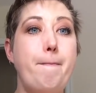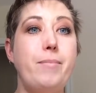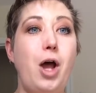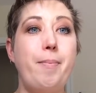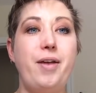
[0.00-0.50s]

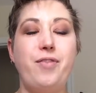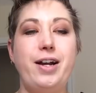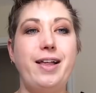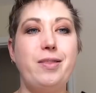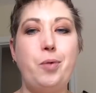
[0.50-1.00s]
not my
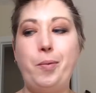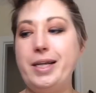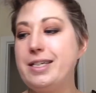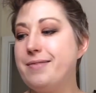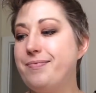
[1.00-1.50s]
friend at the
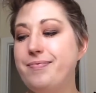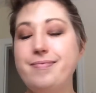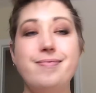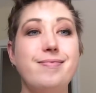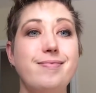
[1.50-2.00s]
moment.
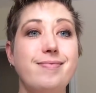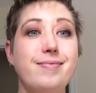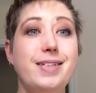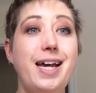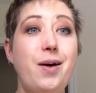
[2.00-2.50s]

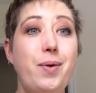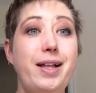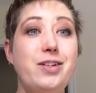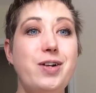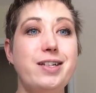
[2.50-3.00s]
See how well
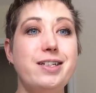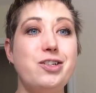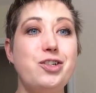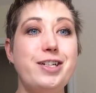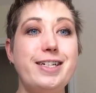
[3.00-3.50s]
I
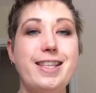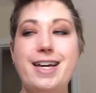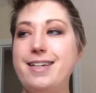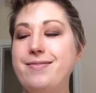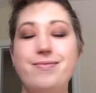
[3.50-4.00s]
transitioned into
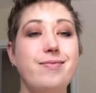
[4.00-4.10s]
that?